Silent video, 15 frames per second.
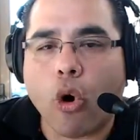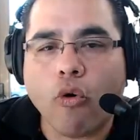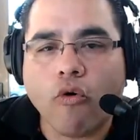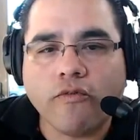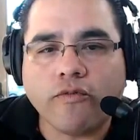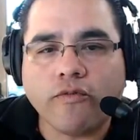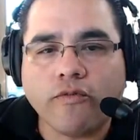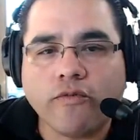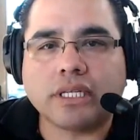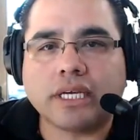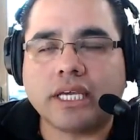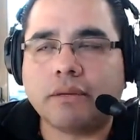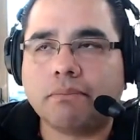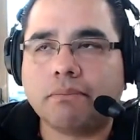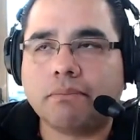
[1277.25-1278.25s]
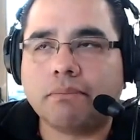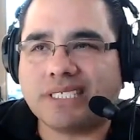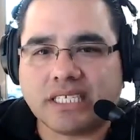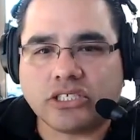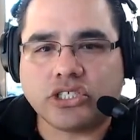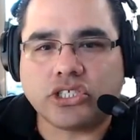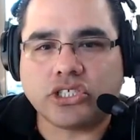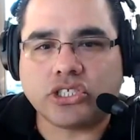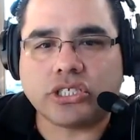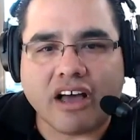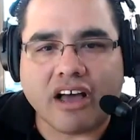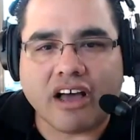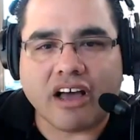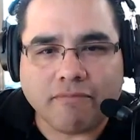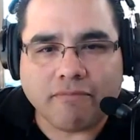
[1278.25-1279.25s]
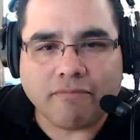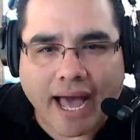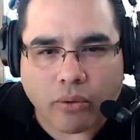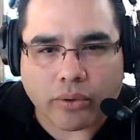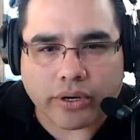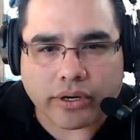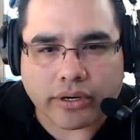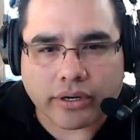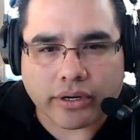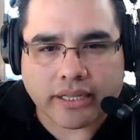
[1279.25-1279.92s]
overly position of power